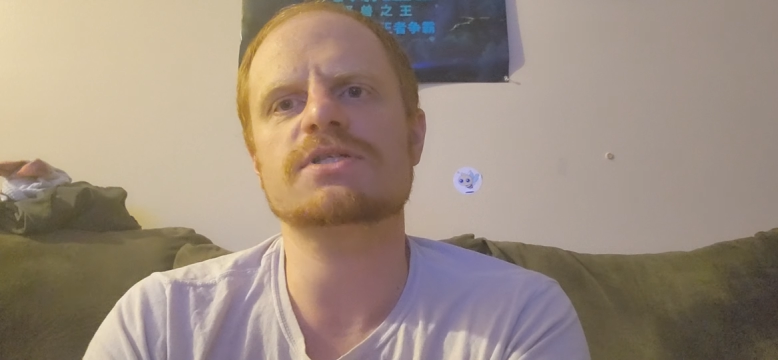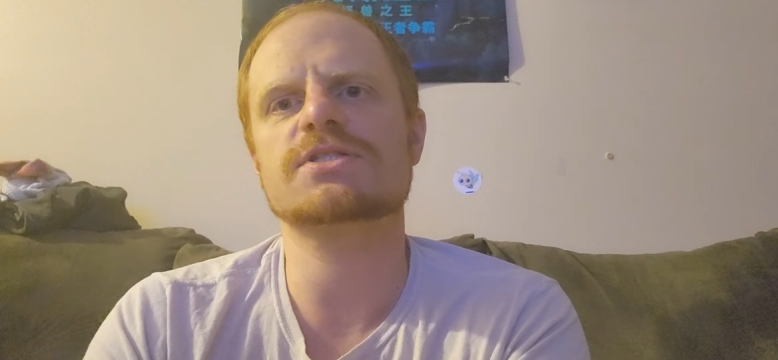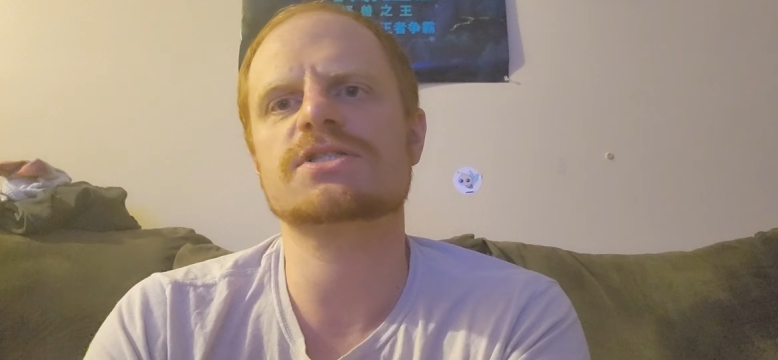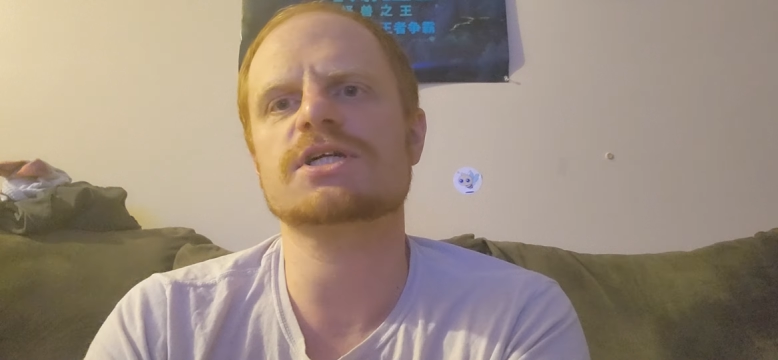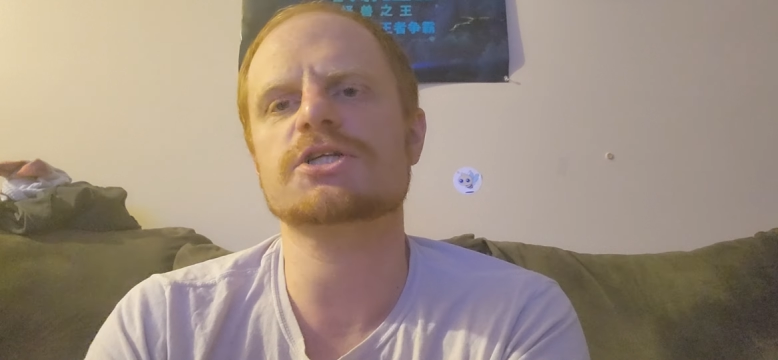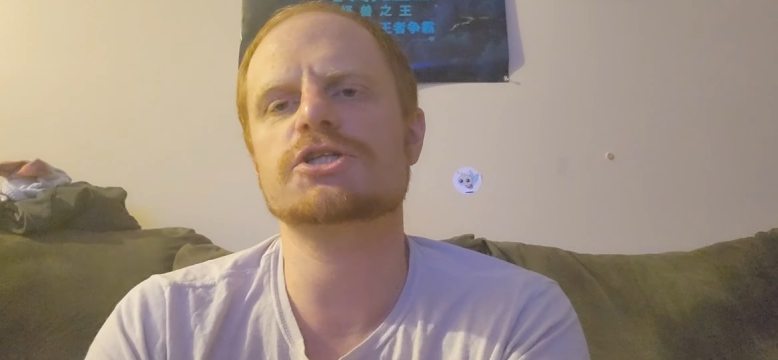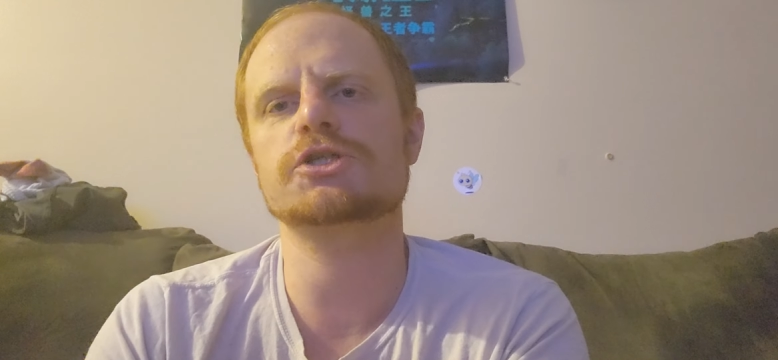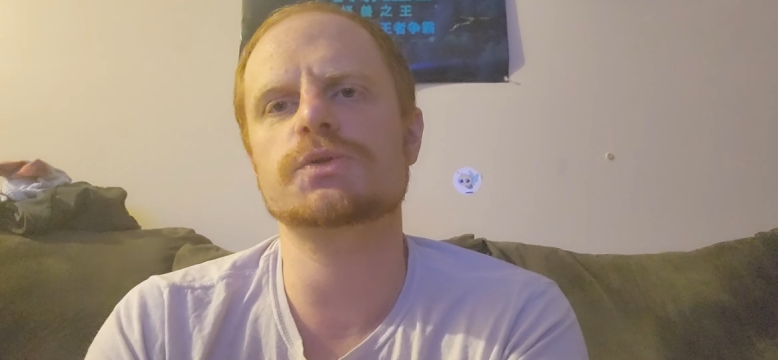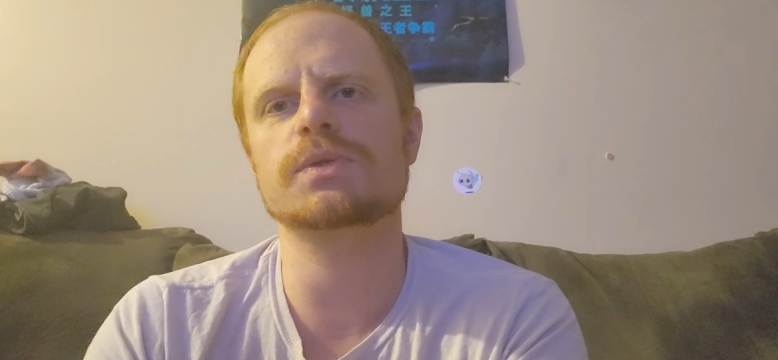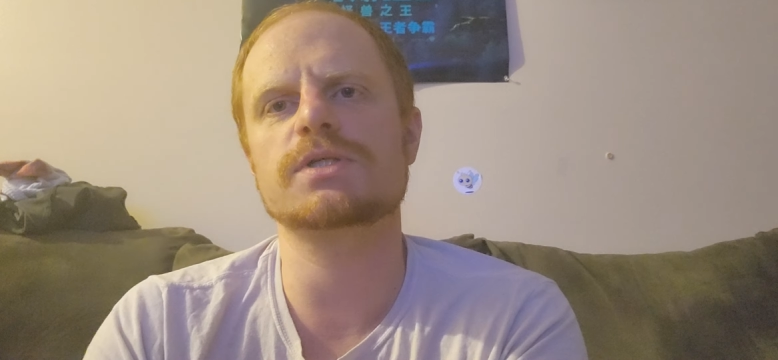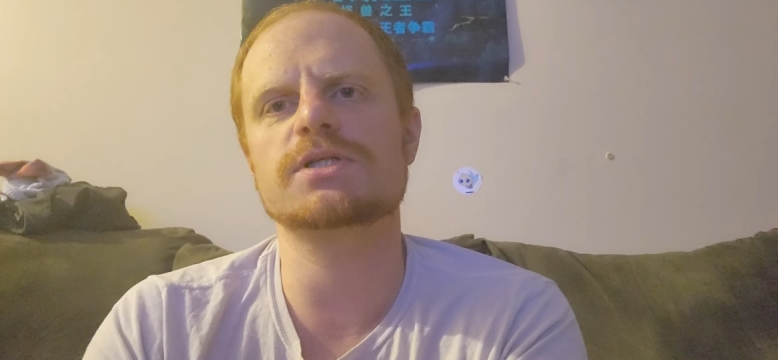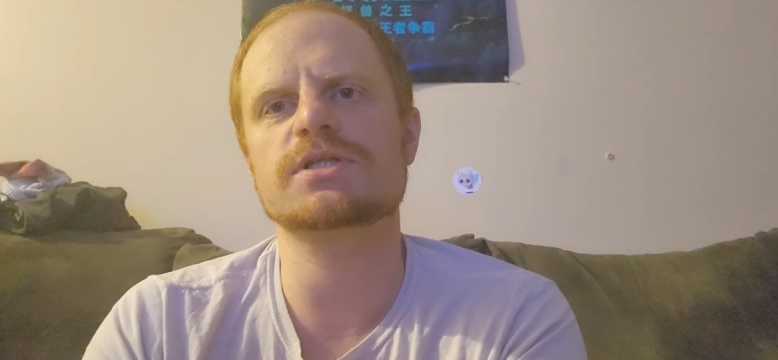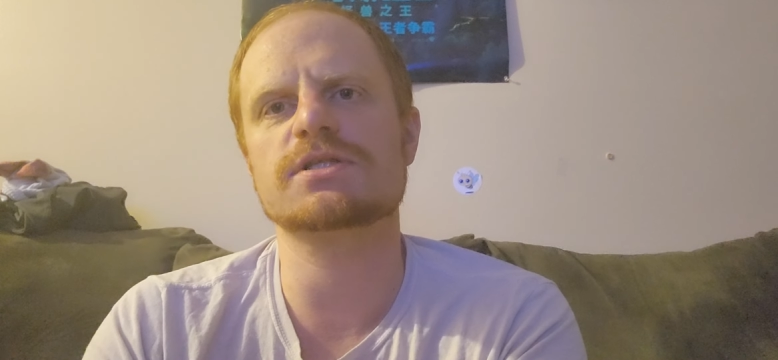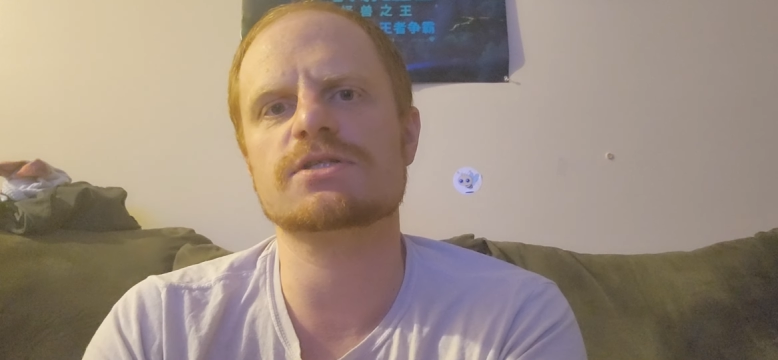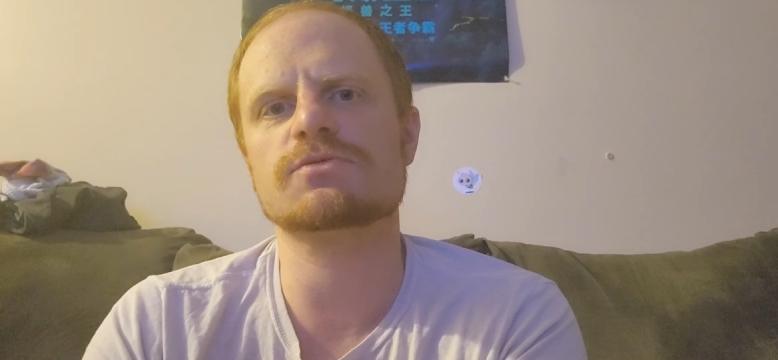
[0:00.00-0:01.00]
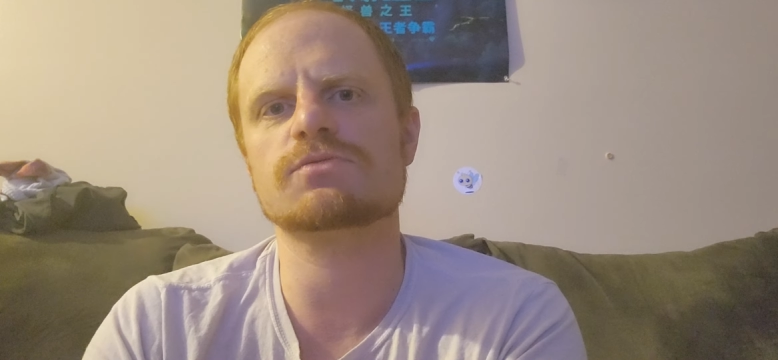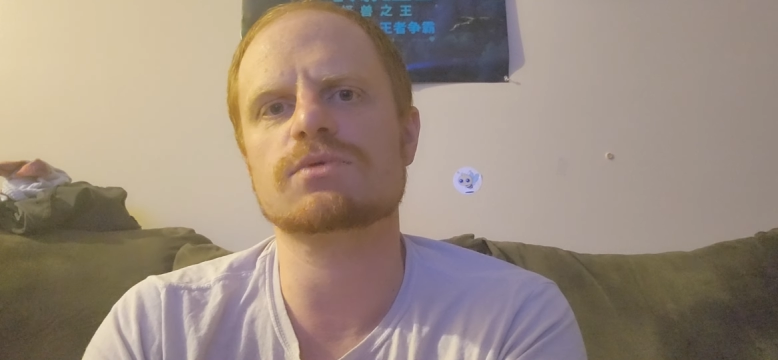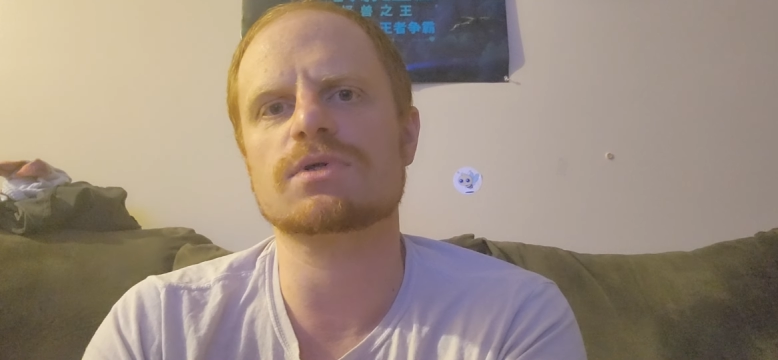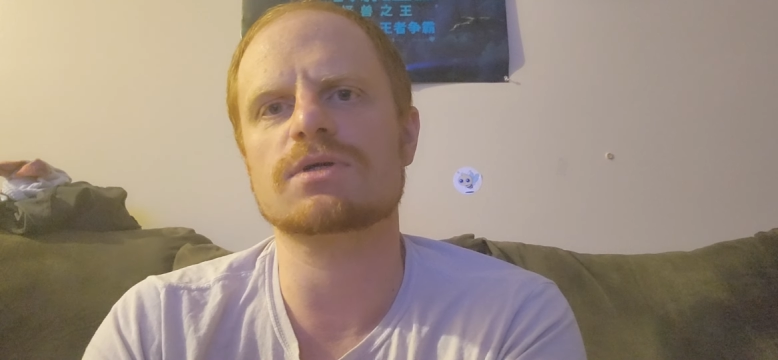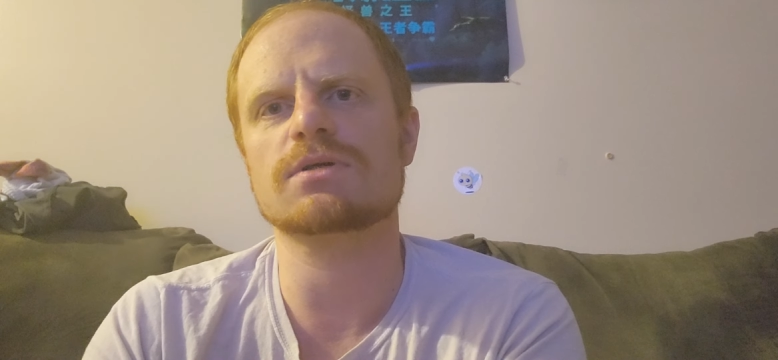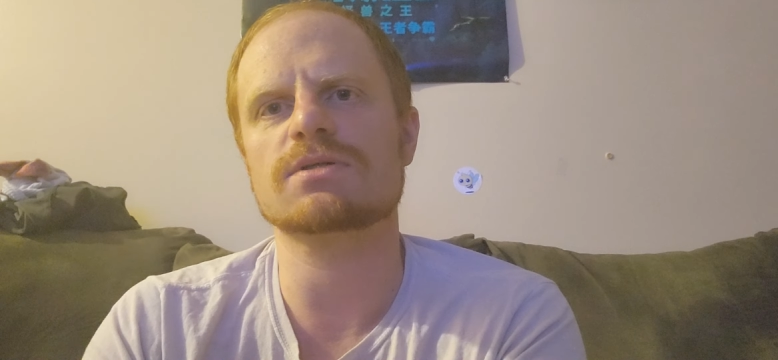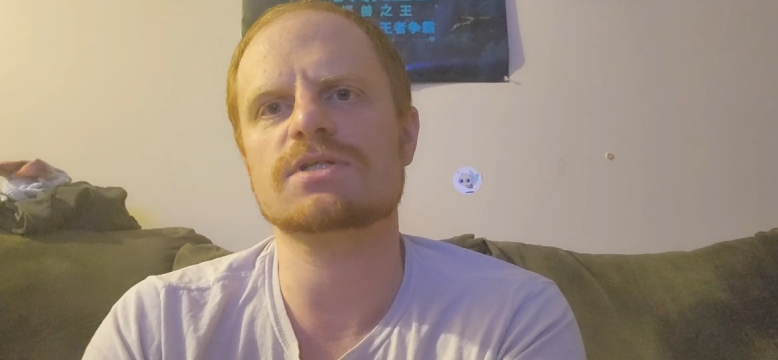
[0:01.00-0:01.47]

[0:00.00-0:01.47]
Sucks you into this world.